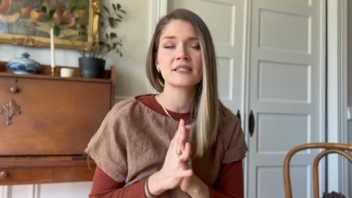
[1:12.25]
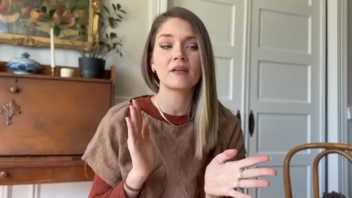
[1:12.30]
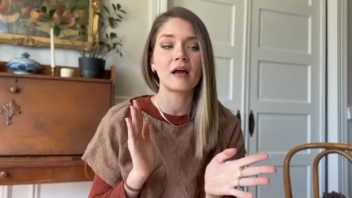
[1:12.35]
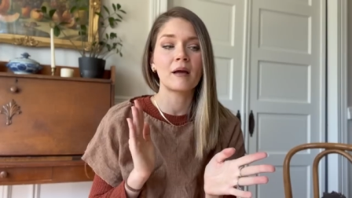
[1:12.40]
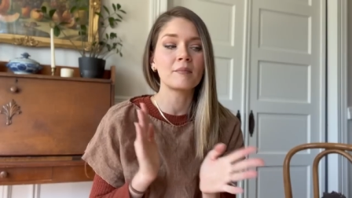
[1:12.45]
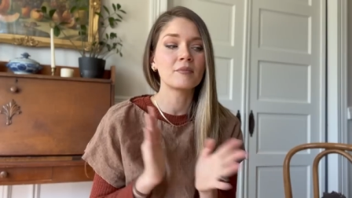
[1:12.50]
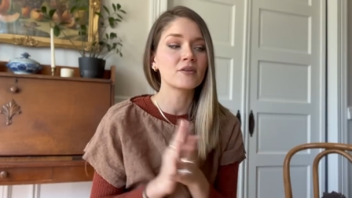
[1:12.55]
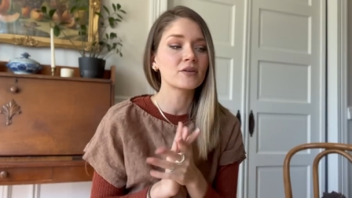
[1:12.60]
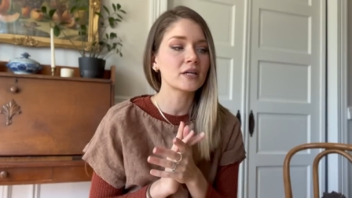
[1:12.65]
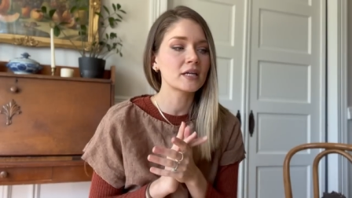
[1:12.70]

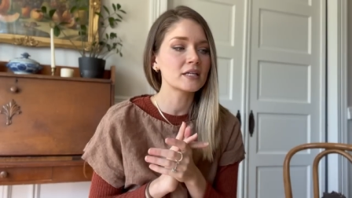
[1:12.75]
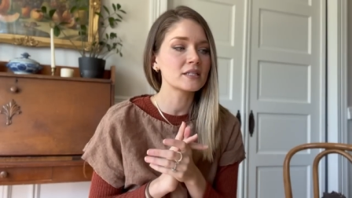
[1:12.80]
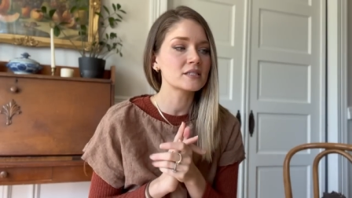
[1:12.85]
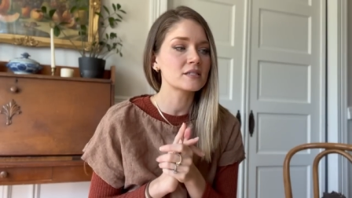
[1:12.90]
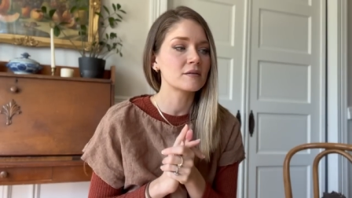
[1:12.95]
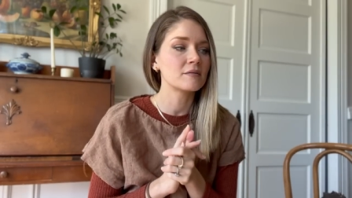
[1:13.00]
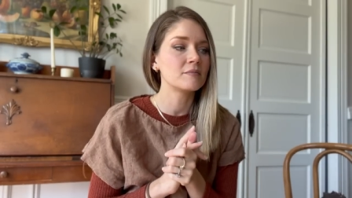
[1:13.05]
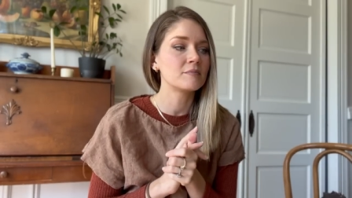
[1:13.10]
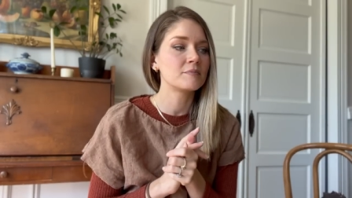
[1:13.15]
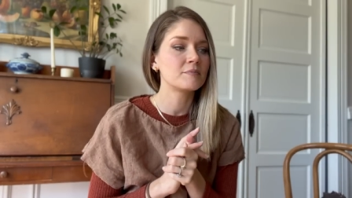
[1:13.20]
I'm looking
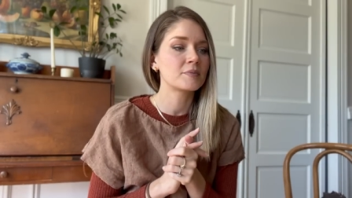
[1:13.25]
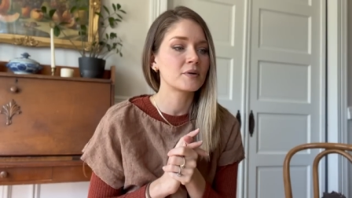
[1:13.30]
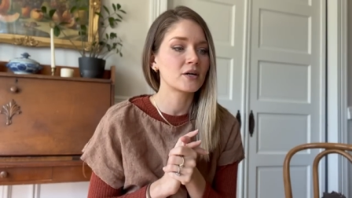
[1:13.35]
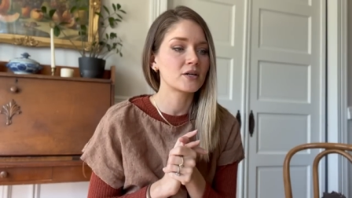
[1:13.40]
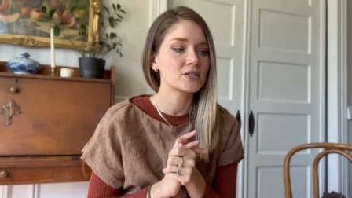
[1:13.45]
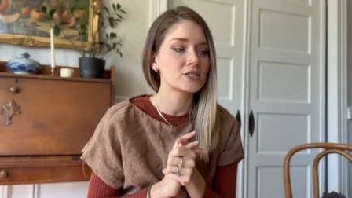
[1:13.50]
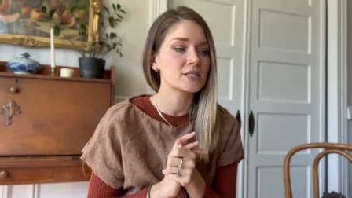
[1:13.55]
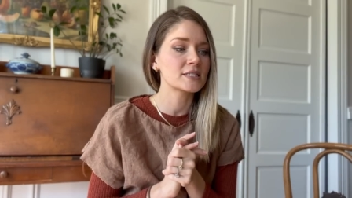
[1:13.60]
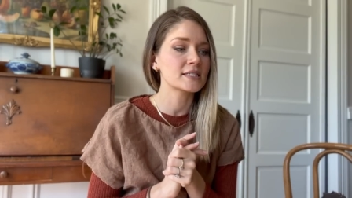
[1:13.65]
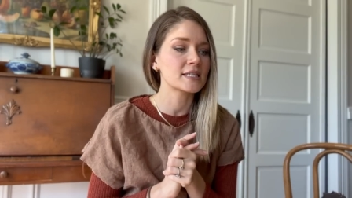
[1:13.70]
to
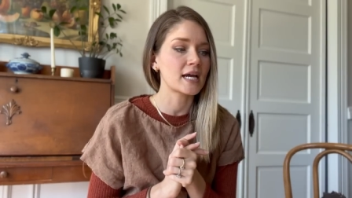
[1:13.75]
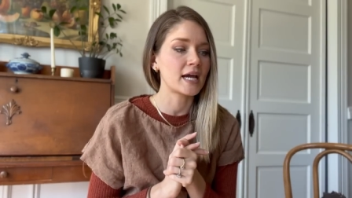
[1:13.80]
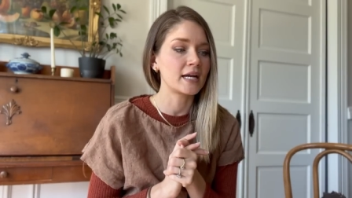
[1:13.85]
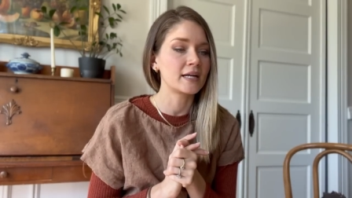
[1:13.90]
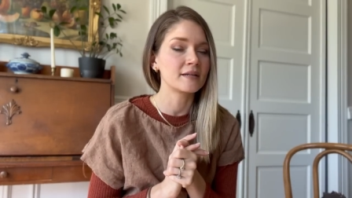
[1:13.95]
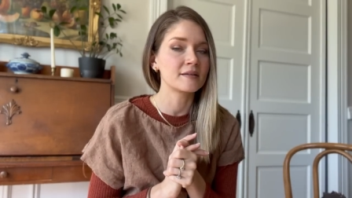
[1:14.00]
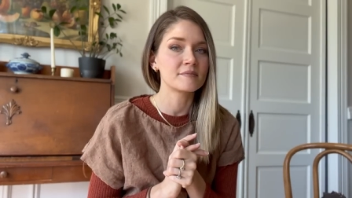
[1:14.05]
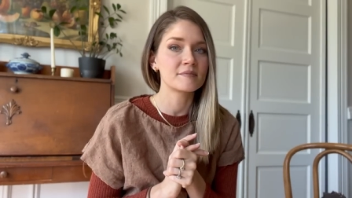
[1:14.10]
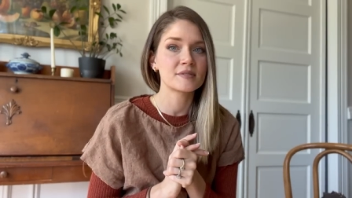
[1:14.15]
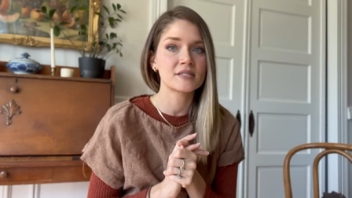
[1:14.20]
purchase
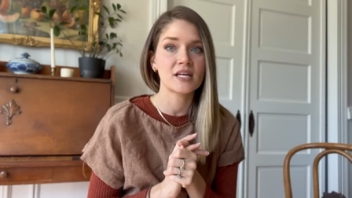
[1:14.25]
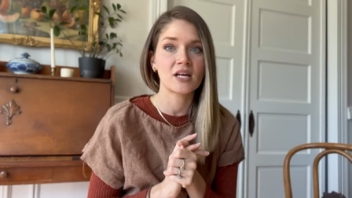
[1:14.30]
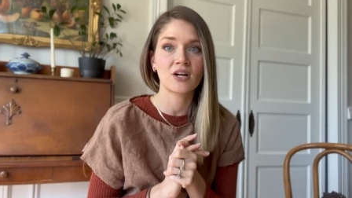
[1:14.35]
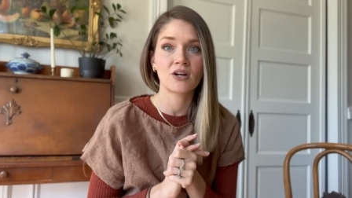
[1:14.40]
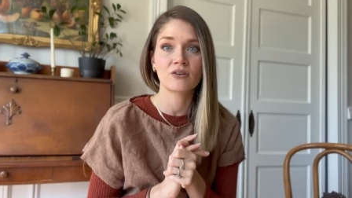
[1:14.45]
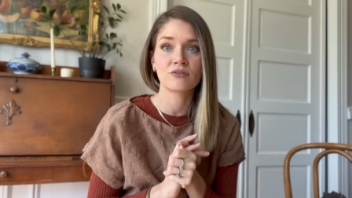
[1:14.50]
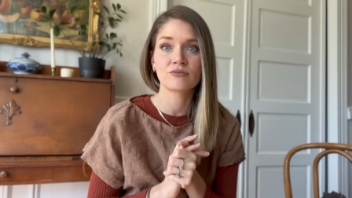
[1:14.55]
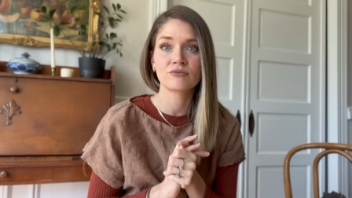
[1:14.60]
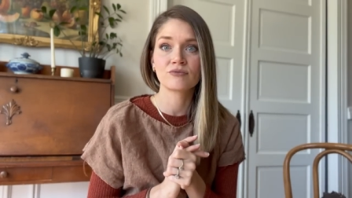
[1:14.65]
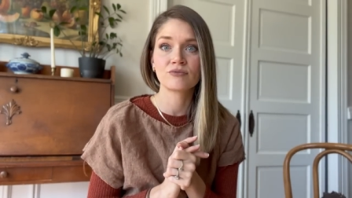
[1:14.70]
items that
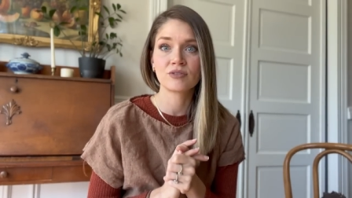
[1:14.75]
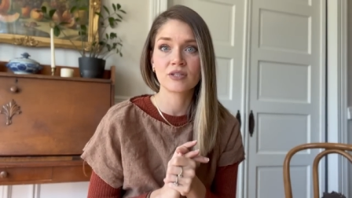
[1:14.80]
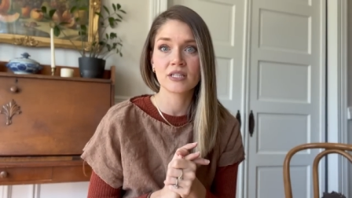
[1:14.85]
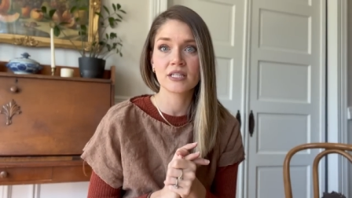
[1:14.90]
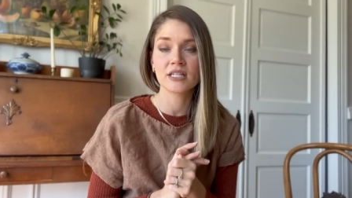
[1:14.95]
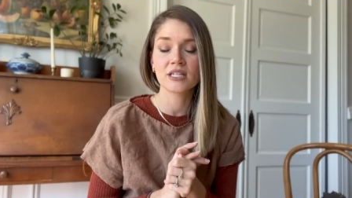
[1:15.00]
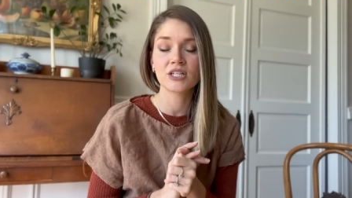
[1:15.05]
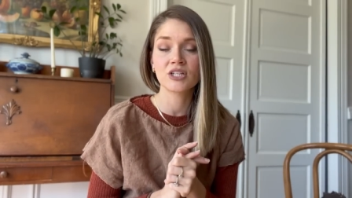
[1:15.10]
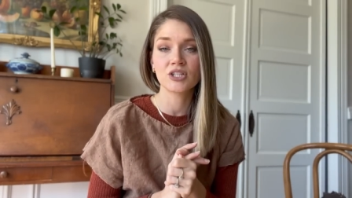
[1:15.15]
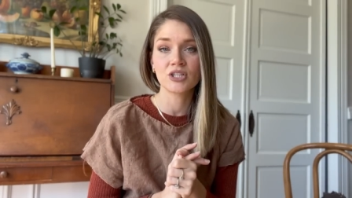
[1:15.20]
are
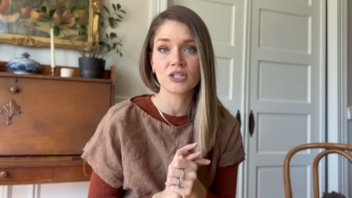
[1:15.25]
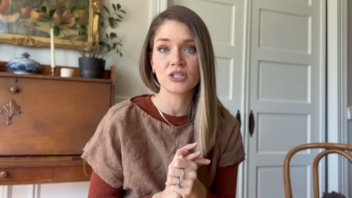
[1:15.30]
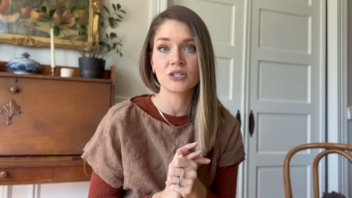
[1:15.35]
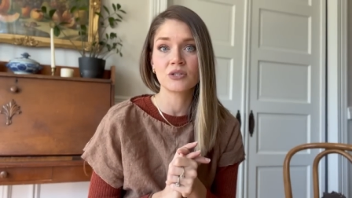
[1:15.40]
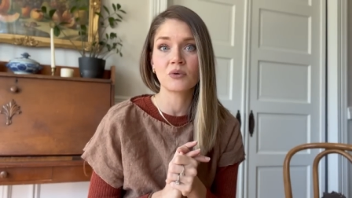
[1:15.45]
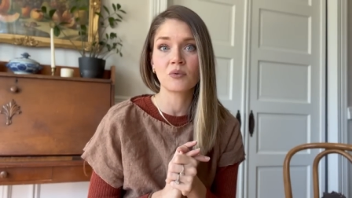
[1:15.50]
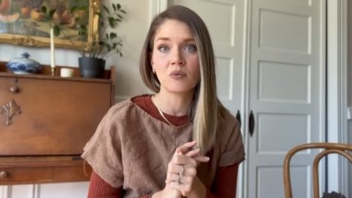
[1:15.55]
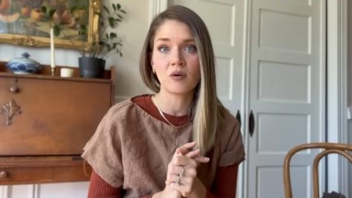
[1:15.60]
really good